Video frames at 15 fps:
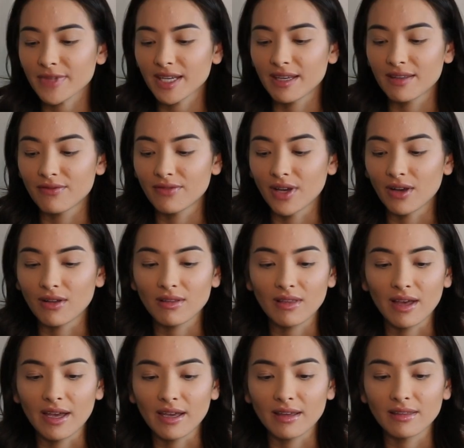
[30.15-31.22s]
And felt
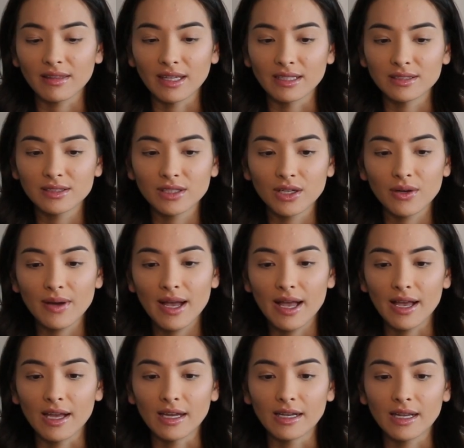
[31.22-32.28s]
like, let's go
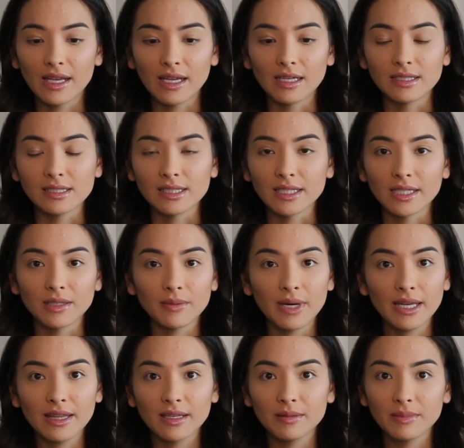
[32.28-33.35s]
ahead and
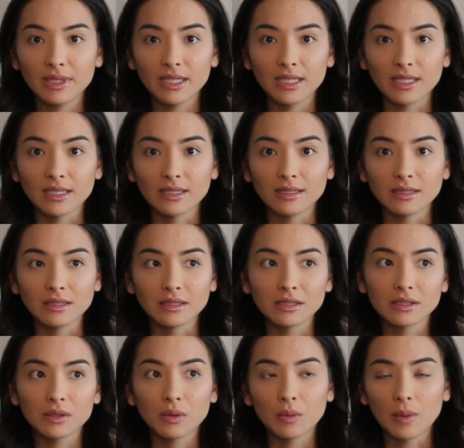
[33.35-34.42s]
DIY them
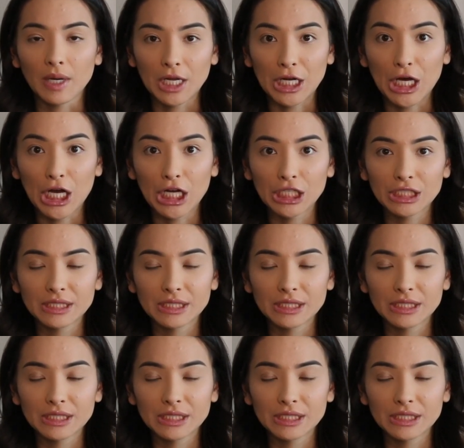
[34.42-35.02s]
because why not?